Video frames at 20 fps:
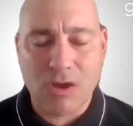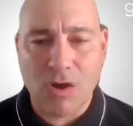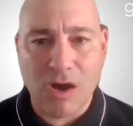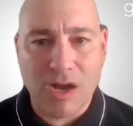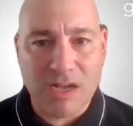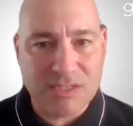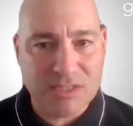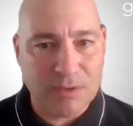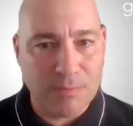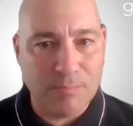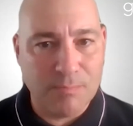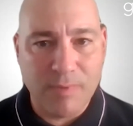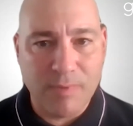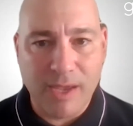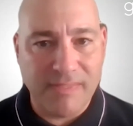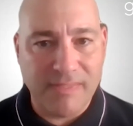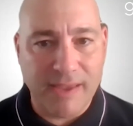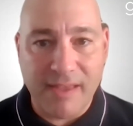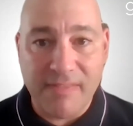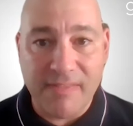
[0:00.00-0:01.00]
awesome.
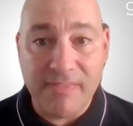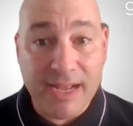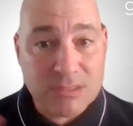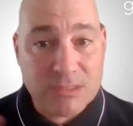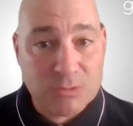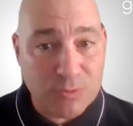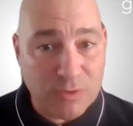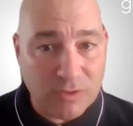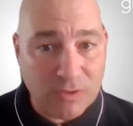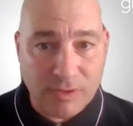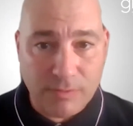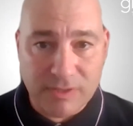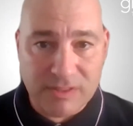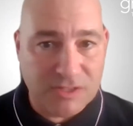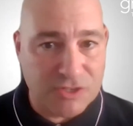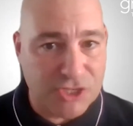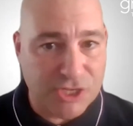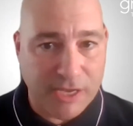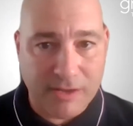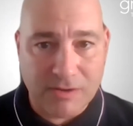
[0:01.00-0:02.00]
And that's really what
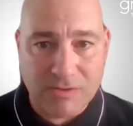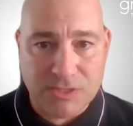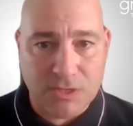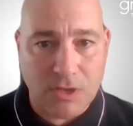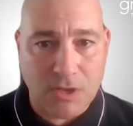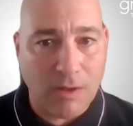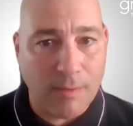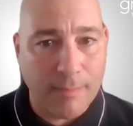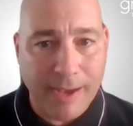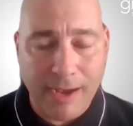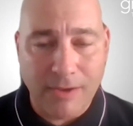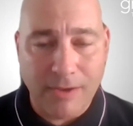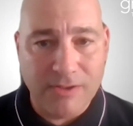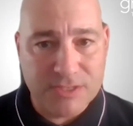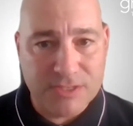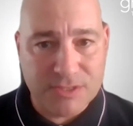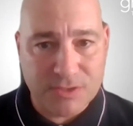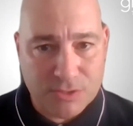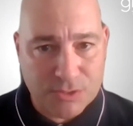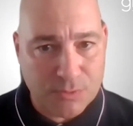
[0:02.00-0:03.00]
the channel's all about,
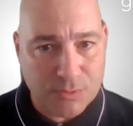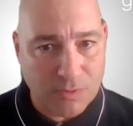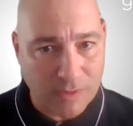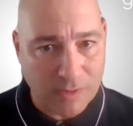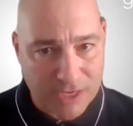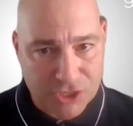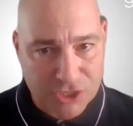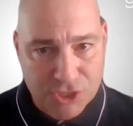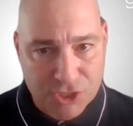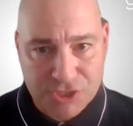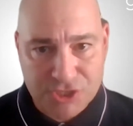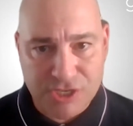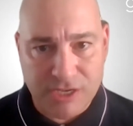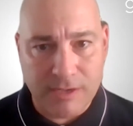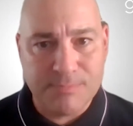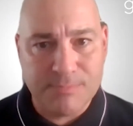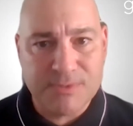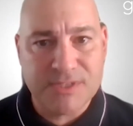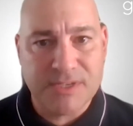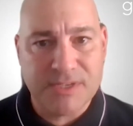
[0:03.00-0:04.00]
is those
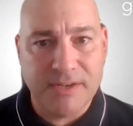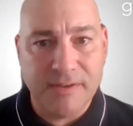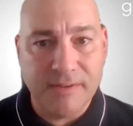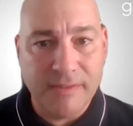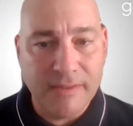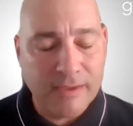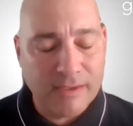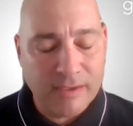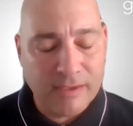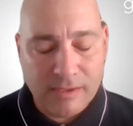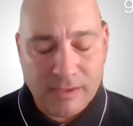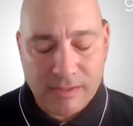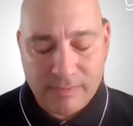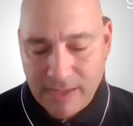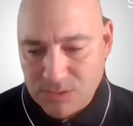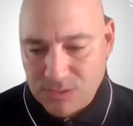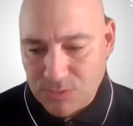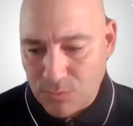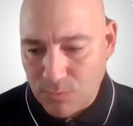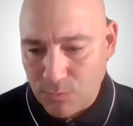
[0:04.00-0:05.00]
relationships. And
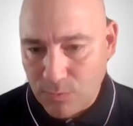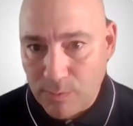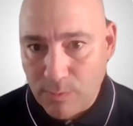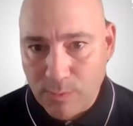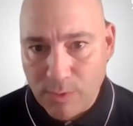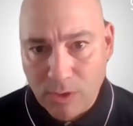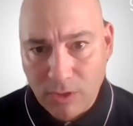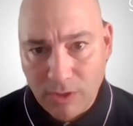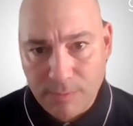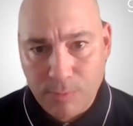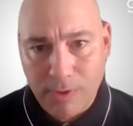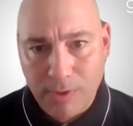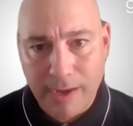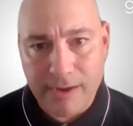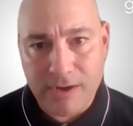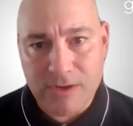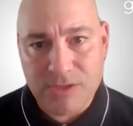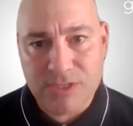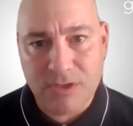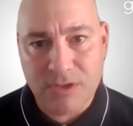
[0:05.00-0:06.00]
that's what we really
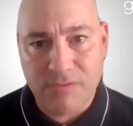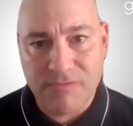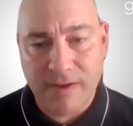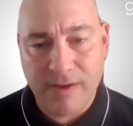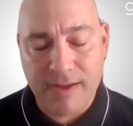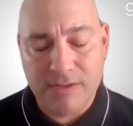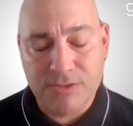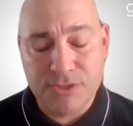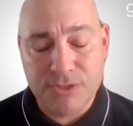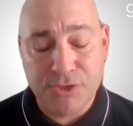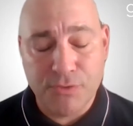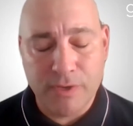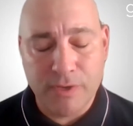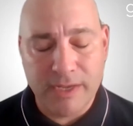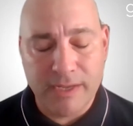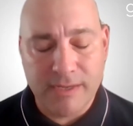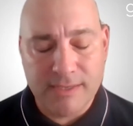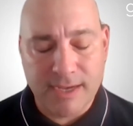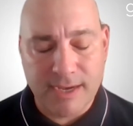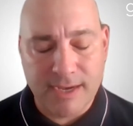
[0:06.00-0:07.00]
pride ourselves on too
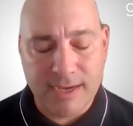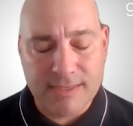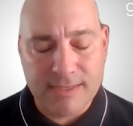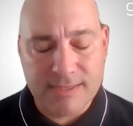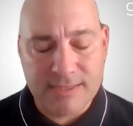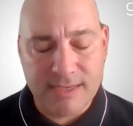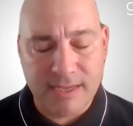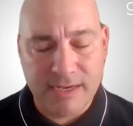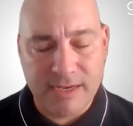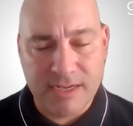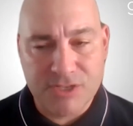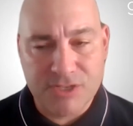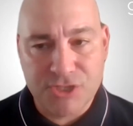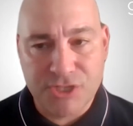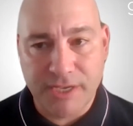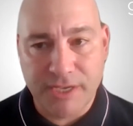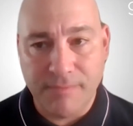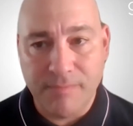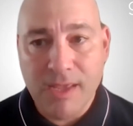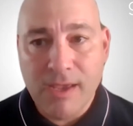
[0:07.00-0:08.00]
at
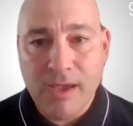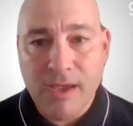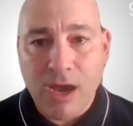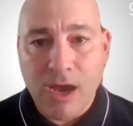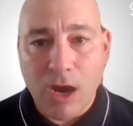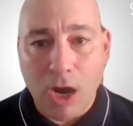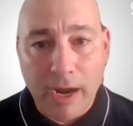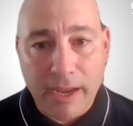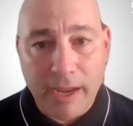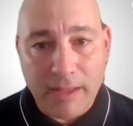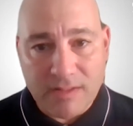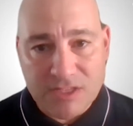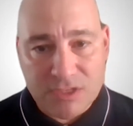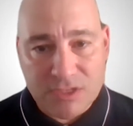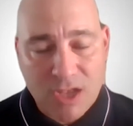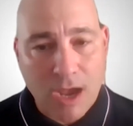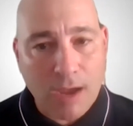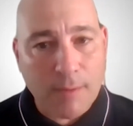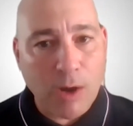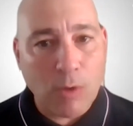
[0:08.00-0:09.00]
CNSG. All right, let's
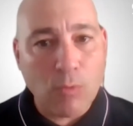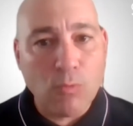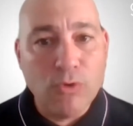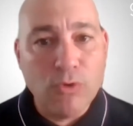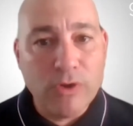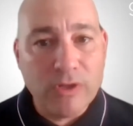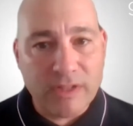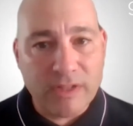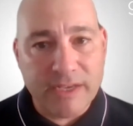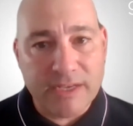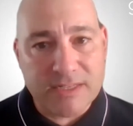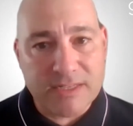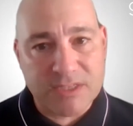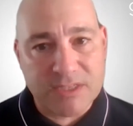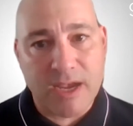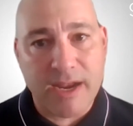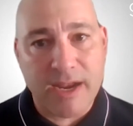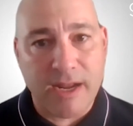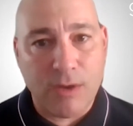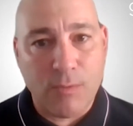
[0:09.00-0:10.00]
talk about really
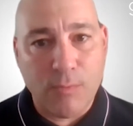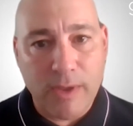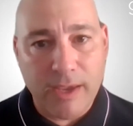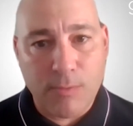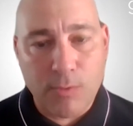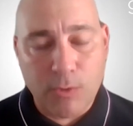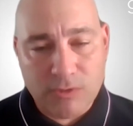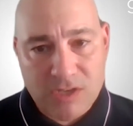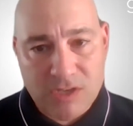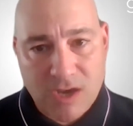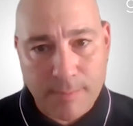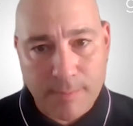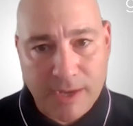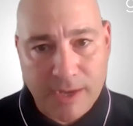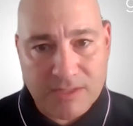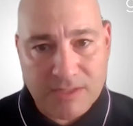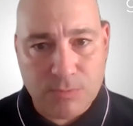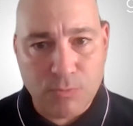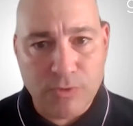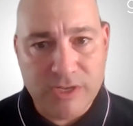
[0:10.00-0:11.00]
exciting week. We'll talk
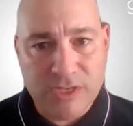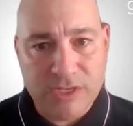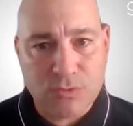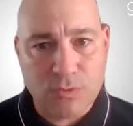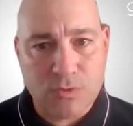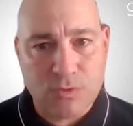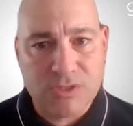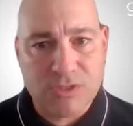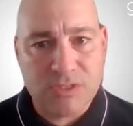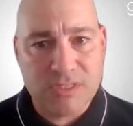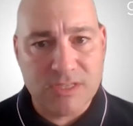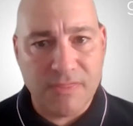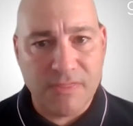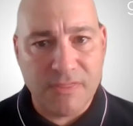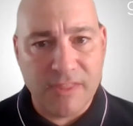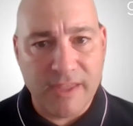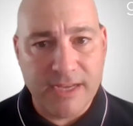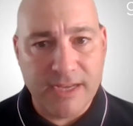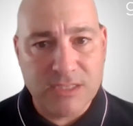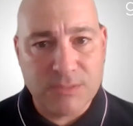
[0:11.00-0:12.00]
about some resources
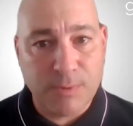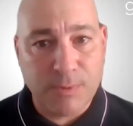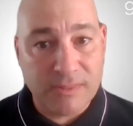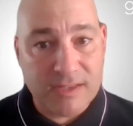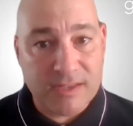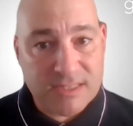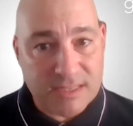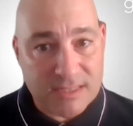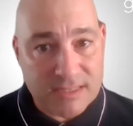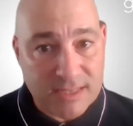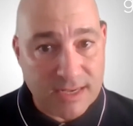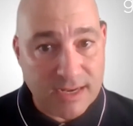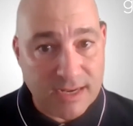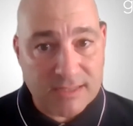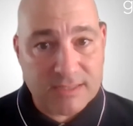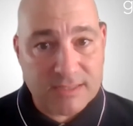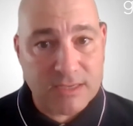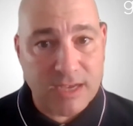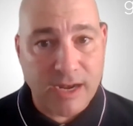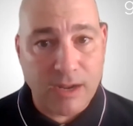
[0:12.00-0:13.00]
and things, but this is an
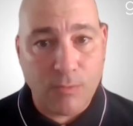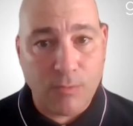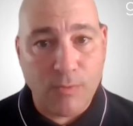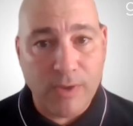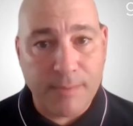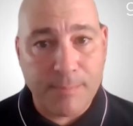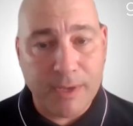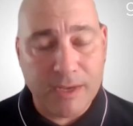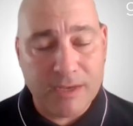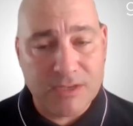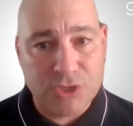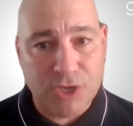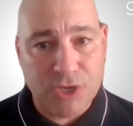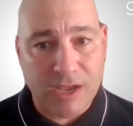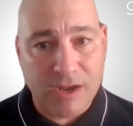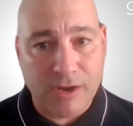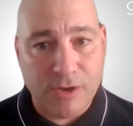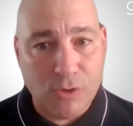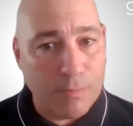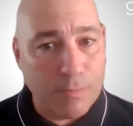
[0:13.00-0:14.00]
exciting week because you
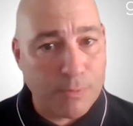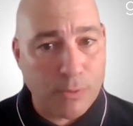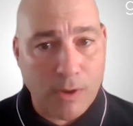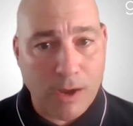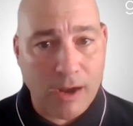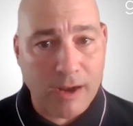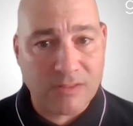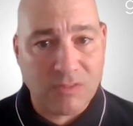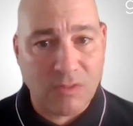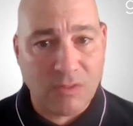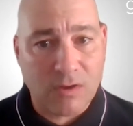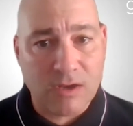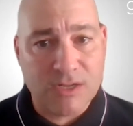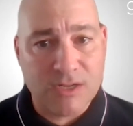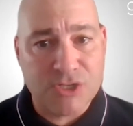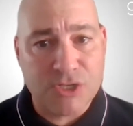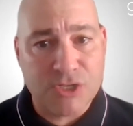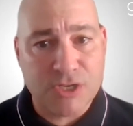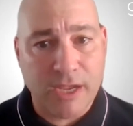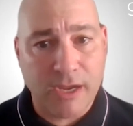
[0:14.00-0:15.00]
had a new product
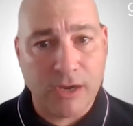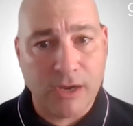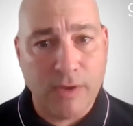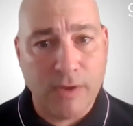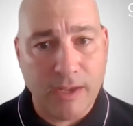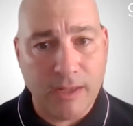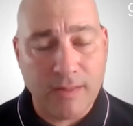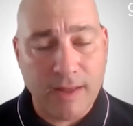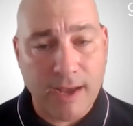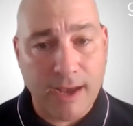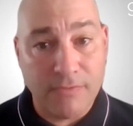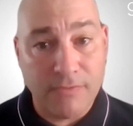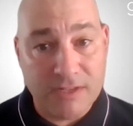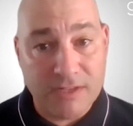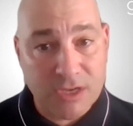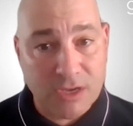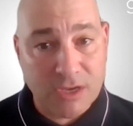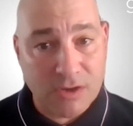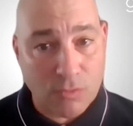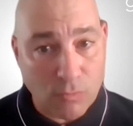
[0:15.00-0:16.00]
launch at Green Cloud
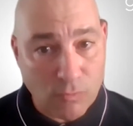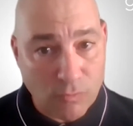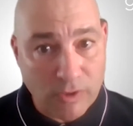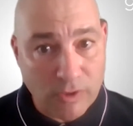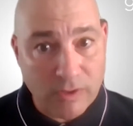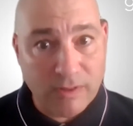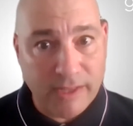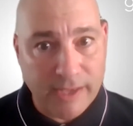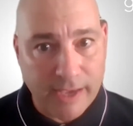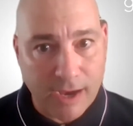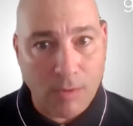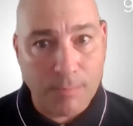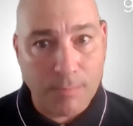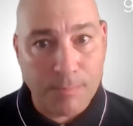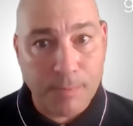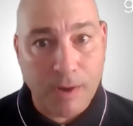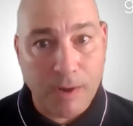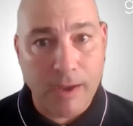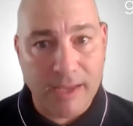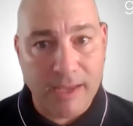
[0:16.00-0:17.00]
that's going to really help
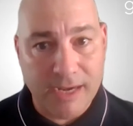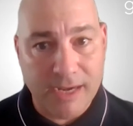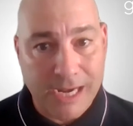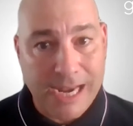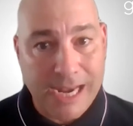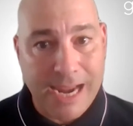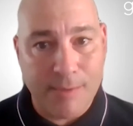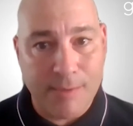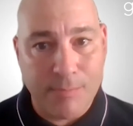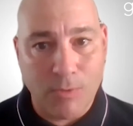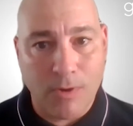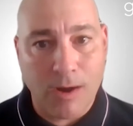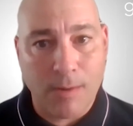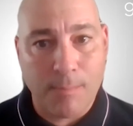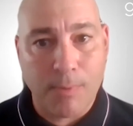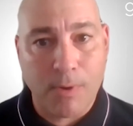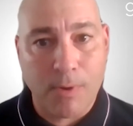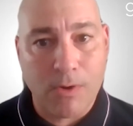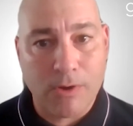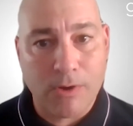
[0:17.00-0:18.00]
and enable our
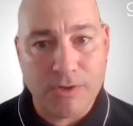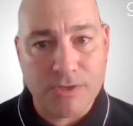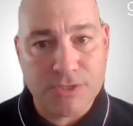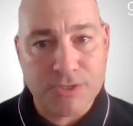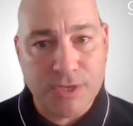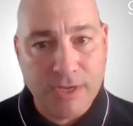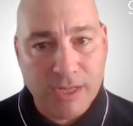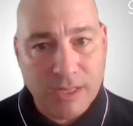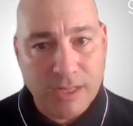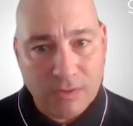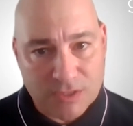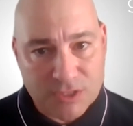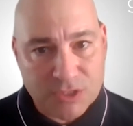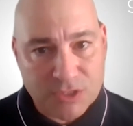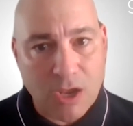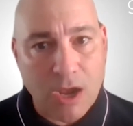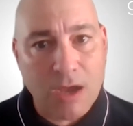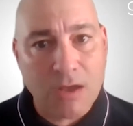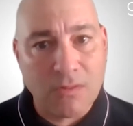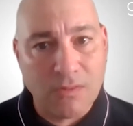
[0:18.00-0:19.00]
partners. Let's
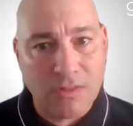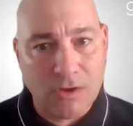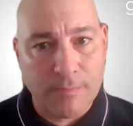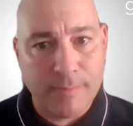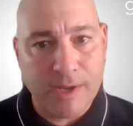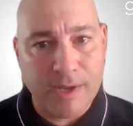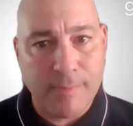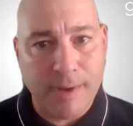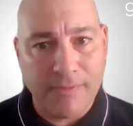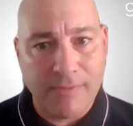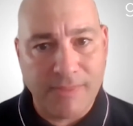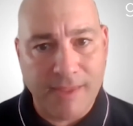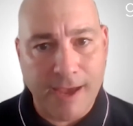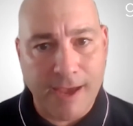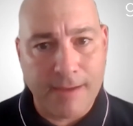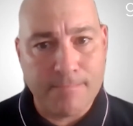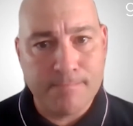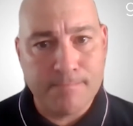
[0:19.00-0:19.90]
talk a little bit about that.